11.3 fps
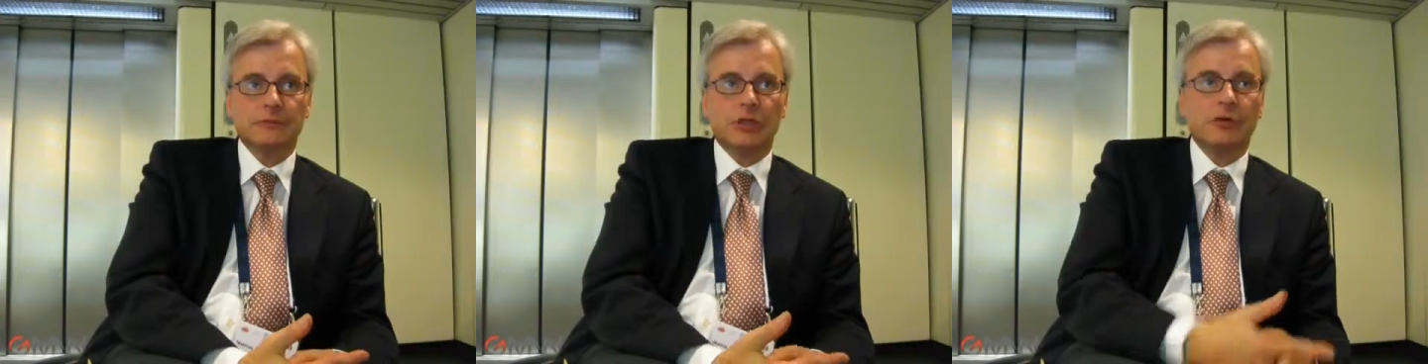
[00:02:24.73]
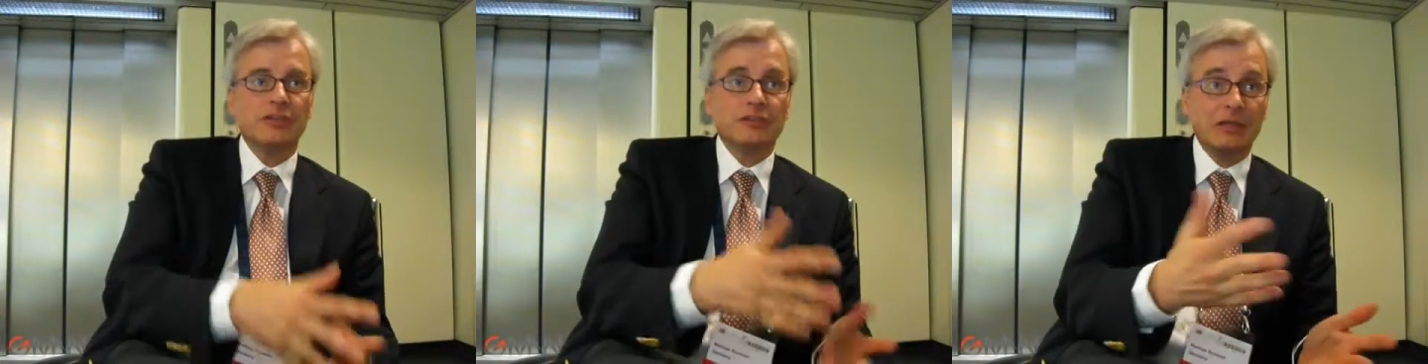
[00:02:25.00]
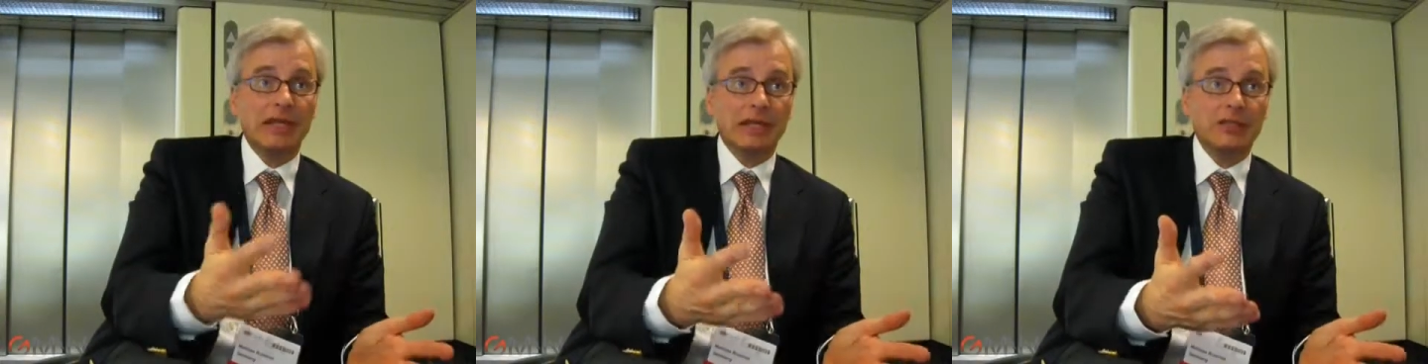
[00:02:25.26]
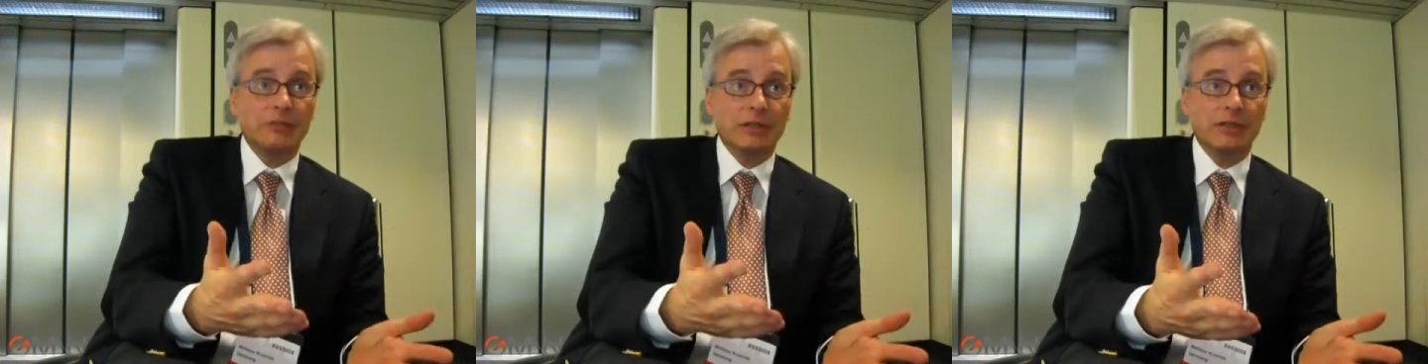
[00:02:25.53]
Only
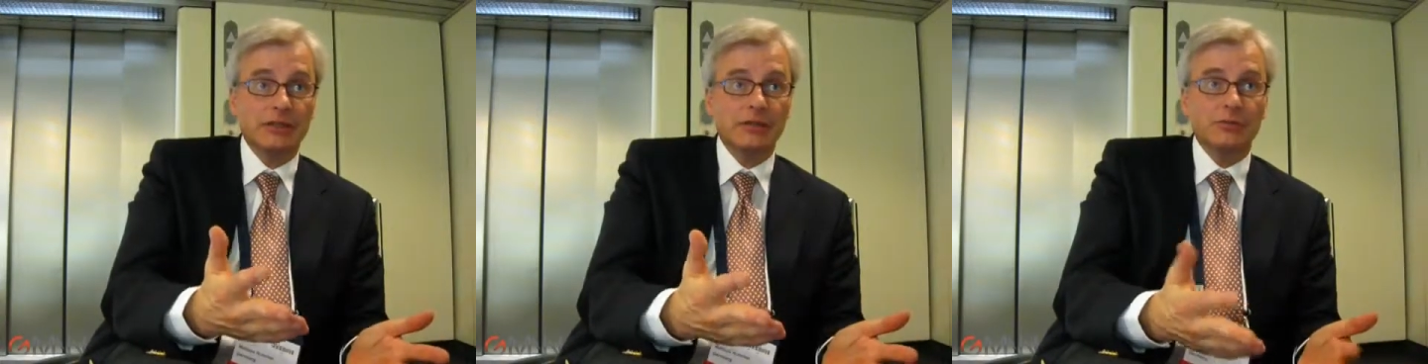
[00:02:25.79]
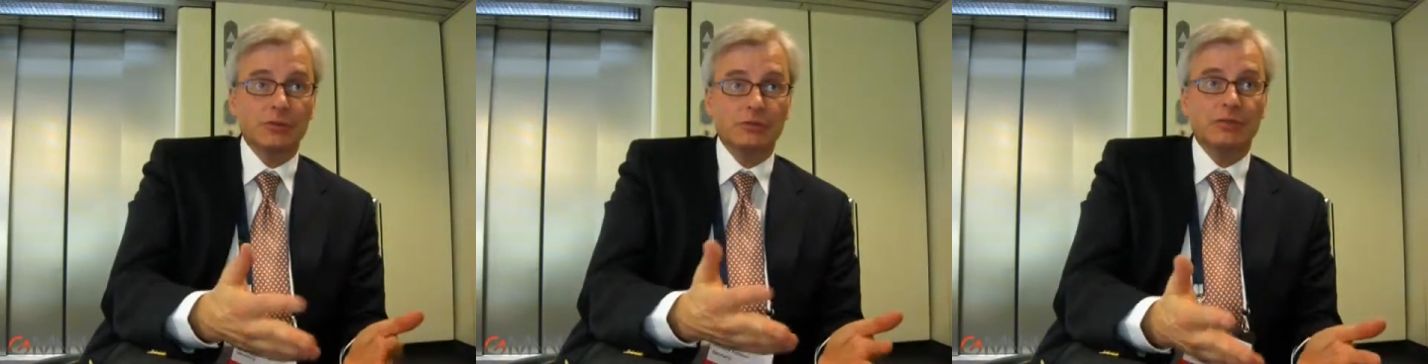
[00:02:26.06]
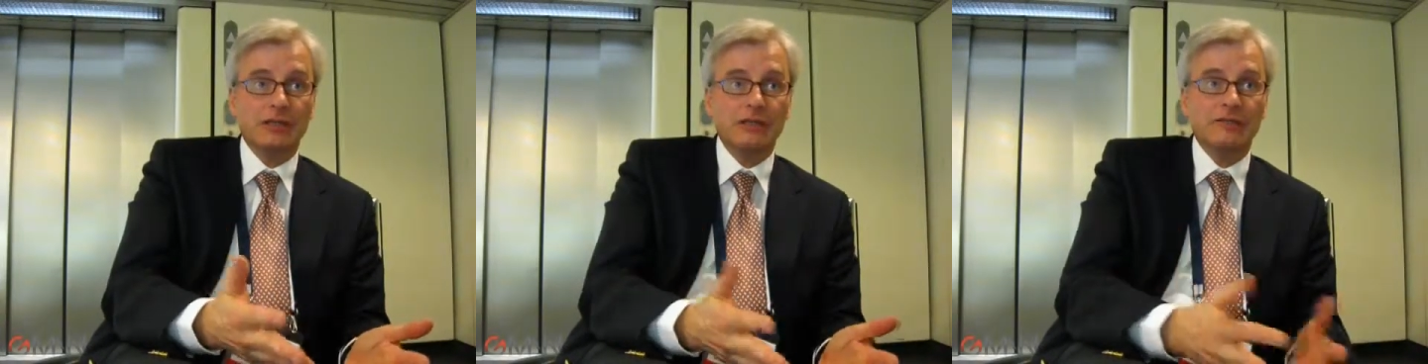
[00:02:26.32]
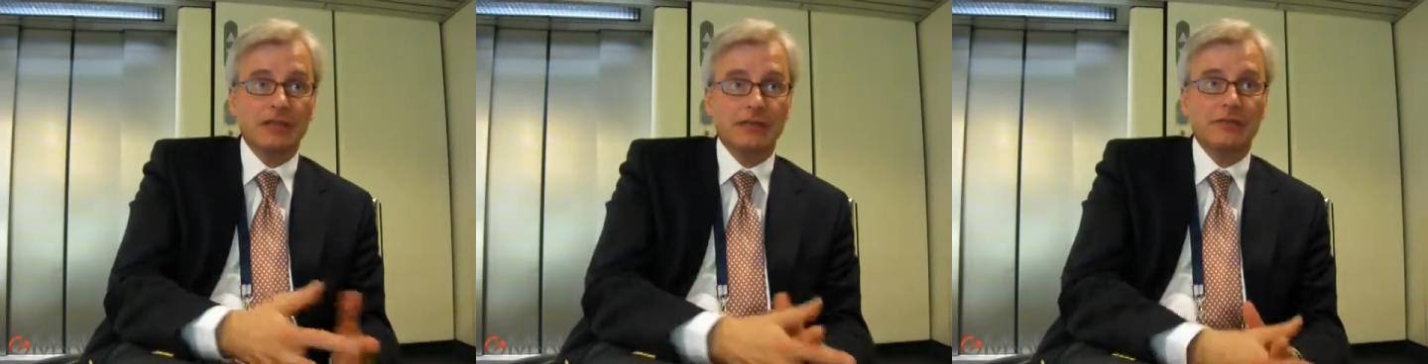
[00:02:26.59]
splenectomy would be the
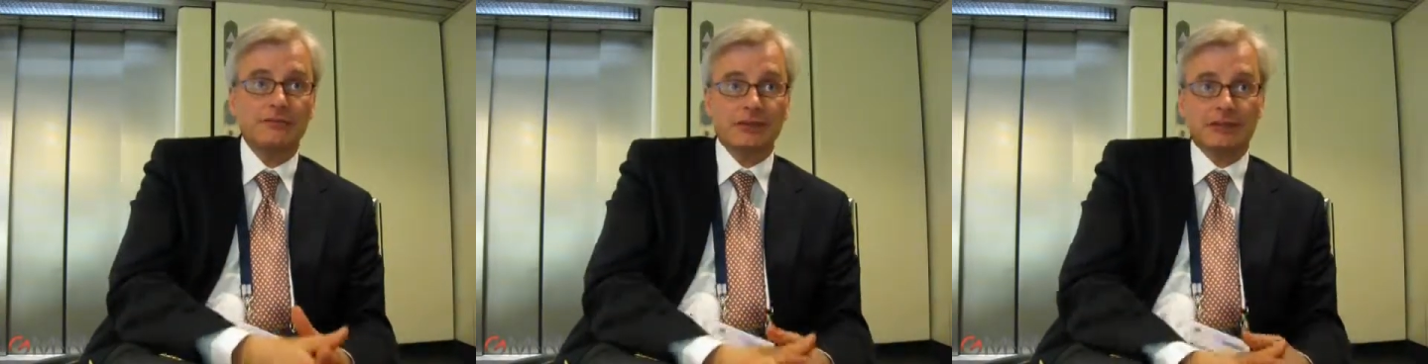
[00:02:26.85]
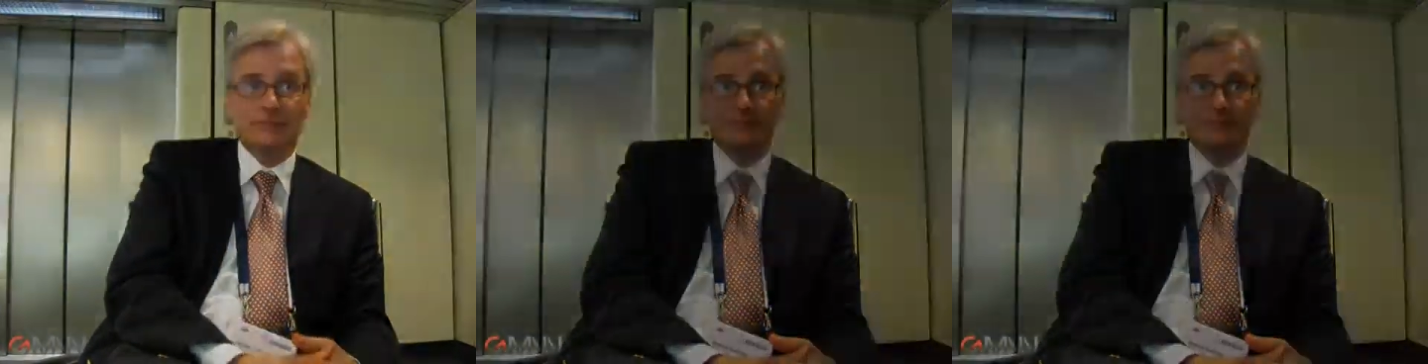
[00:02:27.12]
standard of care.